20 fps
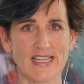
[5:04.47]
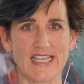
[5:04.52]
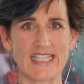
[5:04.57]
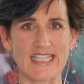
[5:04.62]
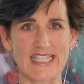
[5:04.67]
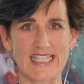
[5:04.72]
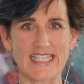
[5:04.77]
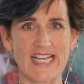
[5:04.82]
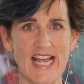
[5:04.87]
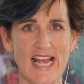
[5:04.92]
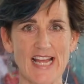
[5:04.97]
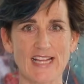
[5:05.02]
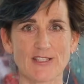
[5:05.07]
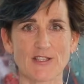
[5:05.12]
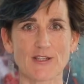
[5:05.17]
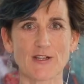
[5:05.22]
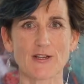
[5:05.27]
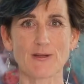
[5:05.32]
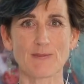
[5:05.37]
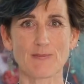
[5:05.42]
the
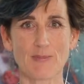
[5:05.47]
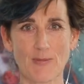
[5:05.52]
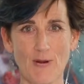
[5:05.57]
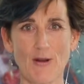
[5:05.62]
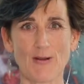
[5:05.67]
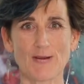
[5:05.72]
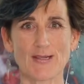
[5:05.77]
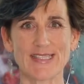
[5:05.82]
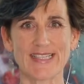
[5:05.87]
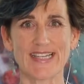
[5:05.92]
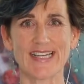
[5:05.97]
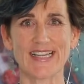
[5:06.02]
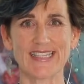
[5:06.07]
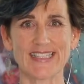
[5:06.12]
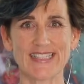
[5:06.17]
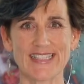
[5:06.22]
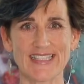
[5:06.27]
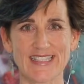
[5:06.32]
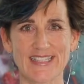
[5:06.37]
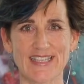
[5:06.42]
standard
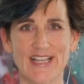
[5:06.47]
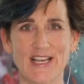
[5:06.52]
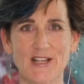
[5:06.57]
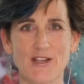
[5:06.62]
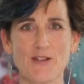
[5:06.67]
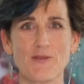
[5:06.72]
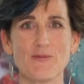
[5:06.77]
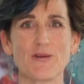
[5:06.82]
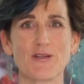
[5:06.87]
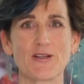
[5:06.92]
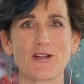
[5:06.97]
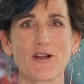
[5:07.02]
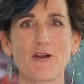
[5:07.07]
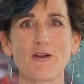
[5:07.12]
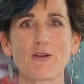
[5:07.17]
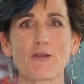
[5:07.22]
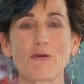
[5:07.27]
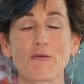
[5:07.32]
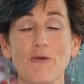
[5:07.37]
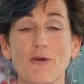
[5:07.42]
process that you would
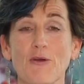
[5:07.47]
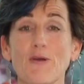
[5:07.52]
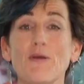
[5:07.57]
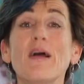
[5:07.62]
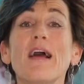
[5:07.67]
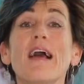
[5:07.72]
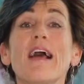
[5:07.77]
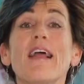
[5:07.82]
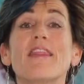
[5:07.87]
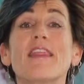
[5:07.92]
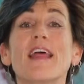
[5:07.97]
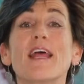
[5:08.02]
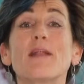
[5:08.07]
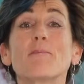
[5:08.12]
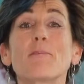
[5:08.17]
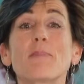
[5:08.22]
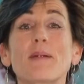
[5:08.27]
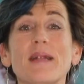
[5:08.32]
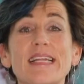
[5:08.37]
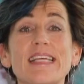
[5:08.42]
go through,
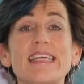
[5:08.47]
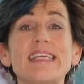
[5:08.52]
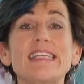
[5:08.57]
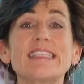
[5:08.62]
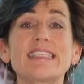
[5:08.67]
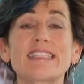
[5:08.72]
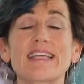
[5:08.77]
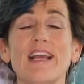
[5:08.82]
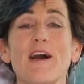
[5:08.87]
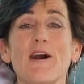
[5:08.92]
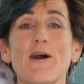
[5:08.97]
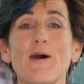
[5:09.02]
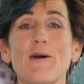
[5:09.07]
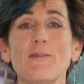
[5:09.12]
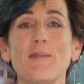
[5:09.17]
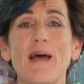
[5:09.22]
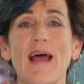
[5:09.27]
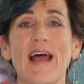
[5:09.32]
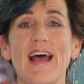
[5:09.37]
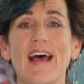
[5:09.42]
then please
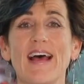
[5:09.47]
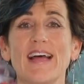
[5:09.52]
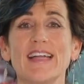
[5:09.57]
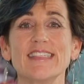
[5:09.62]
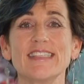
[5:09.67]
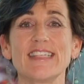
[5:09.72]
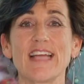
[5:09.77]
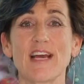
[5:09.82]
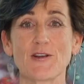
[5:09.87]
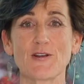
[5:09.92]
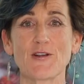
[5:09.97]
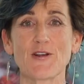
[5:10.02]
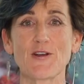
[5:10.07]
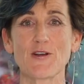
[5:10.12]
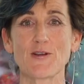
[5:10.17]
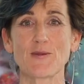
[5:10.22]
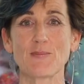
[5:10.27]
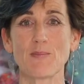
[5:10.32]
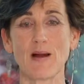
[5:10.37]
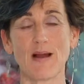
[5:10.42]
come and
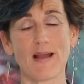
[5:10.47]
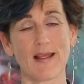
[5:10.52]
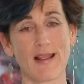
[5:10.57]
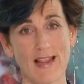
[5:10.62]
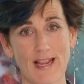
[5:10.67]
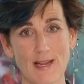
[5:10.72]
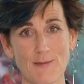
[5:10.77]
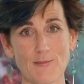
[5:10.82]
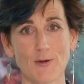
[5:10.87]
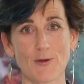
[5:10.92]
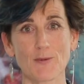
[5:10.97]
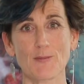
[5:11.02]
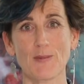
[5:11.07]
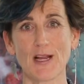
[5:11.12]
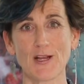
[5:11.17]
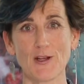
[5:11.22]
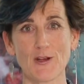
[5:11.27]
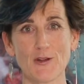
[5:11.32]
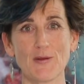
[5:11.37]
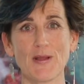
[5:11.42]
download my ebook, my
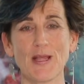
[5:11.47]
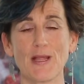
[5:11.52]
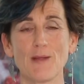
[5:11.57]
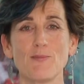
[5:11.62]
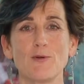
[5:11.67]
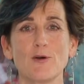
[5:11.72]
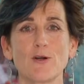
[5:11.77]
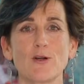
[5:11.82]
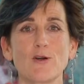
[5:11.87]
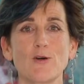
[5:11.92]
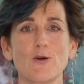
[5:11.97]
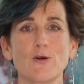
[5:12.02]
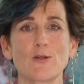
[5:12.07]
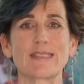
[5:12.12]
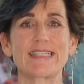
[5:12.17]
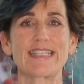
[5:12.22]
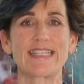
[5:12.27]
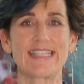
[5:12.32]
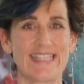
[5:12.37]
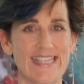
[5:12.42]
new ebook
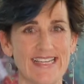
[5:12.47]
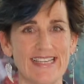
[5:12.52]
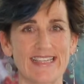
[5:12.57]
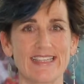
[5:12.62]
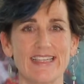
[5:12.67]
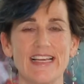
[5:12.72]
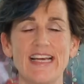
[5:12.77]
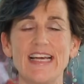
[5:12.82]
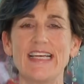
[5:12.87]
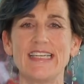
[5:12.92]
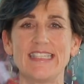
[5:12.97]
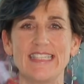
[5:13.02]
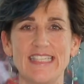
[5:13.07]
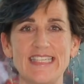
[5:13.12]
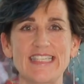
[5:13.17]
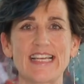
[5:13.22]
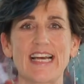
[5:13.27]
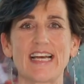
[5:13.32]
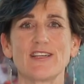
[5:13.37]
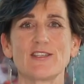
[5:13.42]
called Stick It.
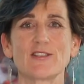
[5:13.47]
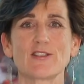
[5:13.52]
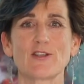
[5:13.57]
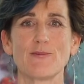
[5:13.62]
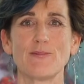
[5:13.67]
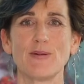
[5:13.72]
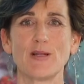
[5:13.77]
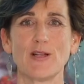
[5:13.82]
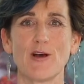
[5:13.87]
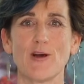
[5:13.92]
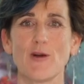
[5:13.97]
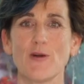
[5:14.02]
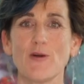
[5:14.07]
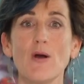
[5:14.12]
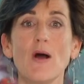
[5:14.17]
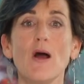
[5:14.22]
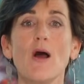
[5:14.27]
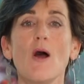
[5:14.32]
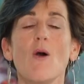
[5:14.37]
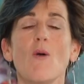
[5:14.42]
Details are
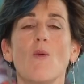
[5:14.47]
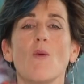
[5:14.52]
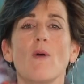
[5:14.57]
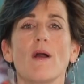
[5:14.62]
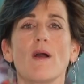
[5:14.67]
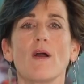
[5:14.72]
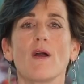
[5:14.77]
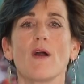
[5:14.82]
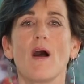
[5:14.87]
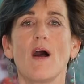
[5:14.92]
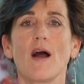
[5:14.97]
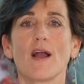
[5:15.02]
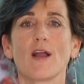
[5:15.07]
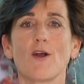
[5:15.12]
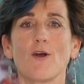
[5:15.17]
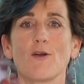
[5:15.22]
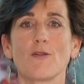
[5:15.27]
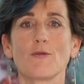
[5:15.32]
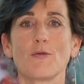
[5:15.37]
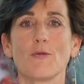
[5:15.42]
below, where I
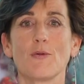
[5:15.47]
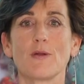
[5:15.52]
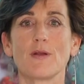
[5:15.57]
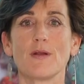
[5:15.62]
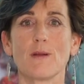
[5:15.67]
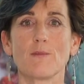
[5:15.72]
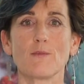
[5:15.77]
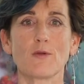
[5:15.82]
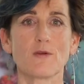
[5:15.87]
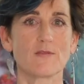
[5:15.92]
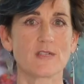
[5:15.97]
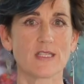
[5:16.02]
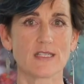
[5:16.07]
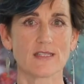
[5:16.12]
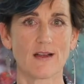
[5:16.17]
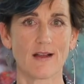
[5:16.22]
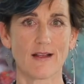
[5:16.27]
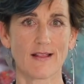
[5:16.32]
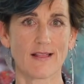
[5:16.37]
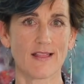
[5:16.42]
go through a number of
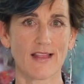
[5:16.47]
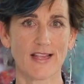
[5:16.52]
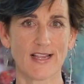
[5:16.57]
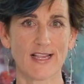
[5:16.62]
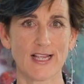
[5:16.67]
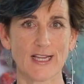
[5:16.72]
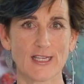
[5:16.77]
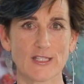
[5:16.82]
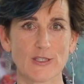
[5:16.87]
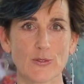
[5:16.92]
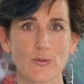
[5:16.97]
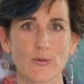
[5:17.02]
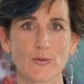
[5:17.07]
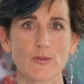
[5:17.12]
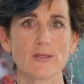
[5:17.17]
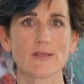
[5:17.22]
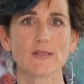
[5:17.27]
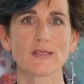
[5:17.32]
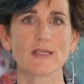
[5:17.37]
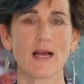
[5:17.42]
design thinking
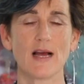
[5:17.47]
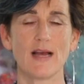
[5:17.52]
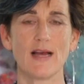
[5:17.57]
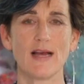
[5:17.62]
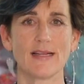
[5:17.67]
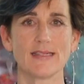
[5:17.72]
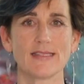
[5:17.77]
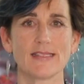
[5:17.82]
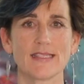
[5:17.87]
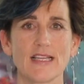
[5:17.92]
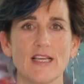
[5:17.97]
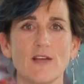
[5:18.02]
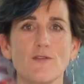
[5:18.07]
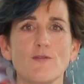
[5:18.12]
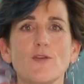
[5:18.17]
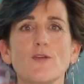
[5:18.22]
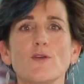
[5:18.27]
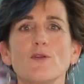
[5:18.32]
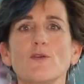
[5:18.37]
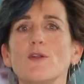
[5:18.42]
tools and give
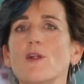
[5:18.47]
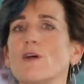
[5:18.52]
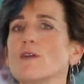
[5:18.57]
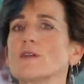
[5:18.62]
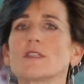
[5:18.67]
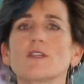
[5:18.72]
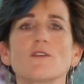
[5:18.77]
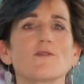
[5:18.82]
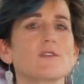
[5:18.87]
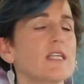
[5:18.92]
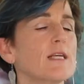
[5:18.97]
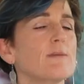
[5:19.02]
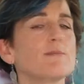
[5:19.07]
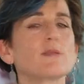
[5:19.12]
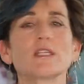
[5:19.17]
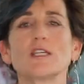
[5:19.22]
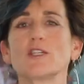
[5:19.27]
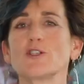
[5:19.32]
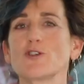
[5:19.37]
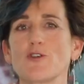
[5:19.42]
you lots of
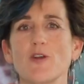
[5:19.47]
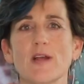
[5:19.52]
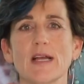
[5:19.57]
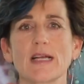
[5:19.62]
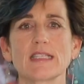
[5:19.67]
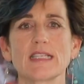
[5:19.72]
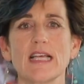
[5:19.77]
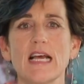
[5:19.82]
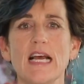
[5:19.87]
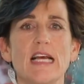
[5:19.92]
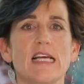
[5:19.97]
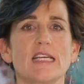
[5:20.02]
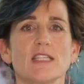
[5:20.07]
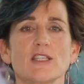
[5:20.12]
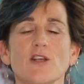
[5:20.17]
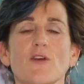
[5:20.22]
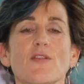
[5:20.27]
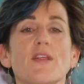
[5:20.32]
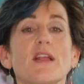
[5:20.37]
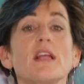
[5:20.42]
tips and tricks
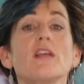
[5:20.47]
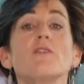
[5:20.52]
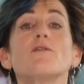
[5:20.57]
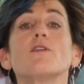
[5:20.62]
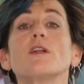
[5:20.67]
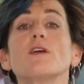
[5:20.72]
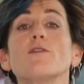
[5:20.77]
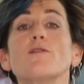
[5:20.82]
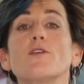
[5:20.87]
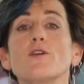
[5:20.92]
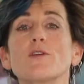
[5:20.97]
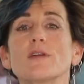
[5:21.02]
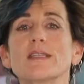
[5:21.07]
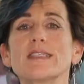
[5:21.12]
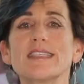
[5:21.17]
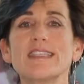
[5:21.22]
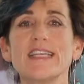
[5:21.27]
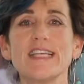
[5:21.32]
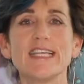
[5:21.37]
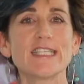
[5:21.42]
so that even if you're a
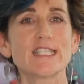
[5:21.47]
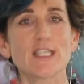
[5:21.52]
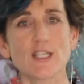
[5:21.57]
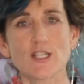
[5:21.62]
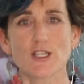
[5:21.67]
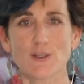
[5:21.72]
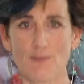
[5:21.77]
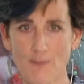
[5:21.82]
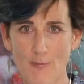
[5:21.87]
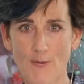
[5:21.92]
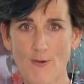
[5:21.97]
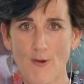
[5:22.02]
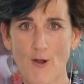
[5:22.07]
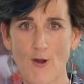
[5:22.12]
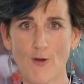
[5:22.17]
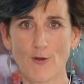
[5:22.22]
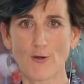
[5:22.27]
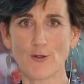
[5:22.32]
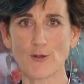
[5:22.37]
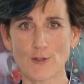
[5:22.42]
seasoned
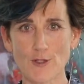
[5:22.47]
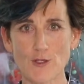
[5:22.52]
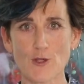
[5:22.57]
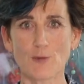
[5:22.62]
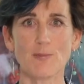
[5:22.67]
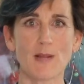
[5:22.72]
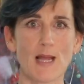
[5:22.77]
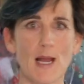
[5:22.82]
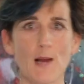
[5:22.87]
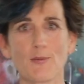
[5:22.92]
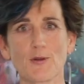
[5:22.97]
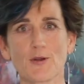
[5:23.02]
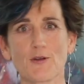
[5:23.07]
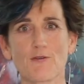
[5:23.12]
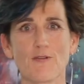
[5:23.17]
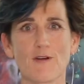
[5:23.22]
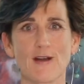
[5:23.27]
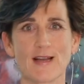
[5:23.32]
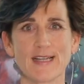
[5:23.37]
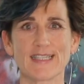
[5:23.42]
pro, you should be able to
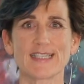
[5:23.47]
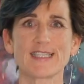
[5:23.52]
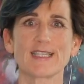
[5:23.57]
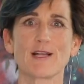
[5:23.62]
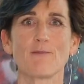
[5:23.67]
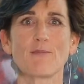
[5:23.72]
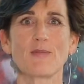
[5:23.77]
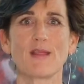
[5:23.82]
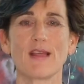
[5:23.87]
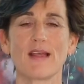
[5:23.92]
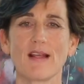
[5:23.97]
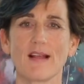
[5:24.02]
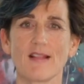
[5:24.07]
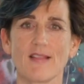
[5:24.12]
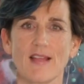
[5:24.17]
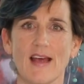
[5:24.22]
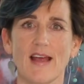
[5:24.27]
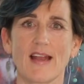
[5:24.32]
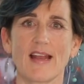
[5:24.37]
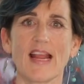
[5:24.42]
find something
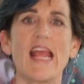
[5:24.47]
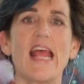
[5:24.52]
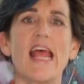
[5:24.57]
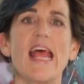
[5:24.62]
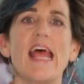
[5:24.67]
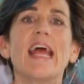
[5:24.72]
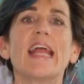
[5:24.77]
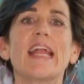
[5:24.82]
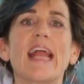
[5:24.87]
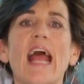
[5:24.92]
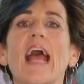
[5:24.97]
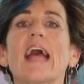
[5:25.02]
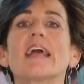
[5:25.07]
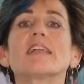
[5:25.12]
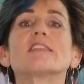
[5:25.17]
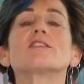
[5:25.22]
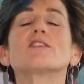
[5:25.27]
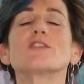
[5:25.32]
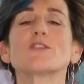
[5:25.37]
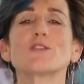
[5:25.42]
that
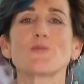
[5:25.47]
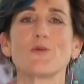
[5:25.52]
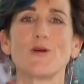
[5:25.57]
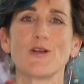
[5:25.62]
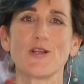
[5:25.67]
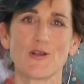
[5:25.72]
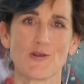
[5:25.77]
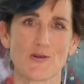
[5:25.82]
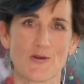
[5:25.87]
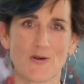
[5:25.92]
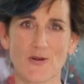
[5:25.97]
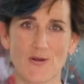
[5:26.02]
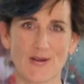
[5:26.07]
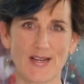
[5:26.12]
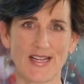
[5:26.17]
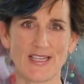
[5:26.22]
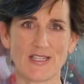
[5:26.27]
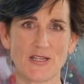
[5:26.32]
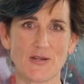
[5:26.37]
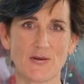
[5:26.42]
enhances what you're
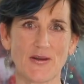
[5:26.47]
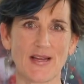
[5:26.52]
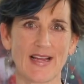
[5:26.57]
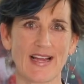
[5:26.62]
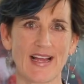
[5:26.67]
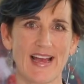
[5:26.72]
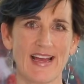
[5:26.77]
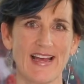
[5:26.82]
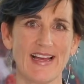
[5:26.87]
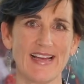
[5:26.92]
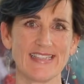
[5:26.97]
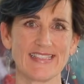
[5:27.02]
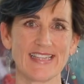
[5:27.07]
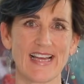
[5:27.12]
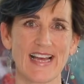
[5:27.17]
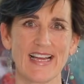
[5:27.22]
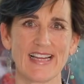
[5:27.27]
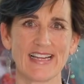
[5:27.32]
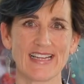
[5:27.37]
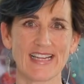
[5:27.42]
already doing and,
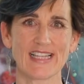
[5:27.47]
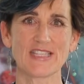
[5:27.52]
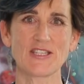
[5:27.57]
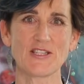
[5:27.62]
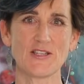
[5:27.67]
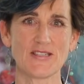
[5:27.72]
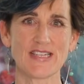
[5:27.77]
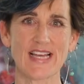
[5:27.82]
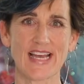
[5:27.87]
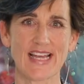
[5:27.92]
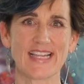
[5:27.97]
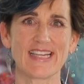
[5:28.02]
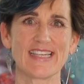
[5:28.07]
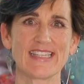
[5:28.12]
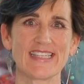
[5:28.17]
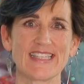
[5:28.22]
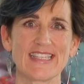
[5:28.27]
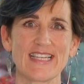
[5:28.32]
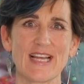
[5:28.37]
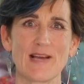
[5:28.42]
and lets you take it a
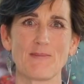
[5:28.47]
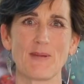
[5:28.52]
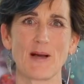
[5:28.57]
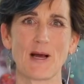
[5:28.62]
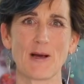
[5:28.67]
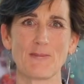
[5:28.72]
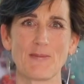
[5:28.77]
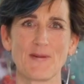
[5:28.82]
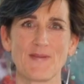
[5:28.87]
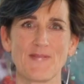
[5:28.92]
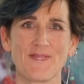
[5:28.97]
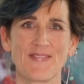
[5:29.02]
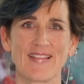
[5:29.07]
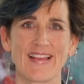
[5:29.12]
step up.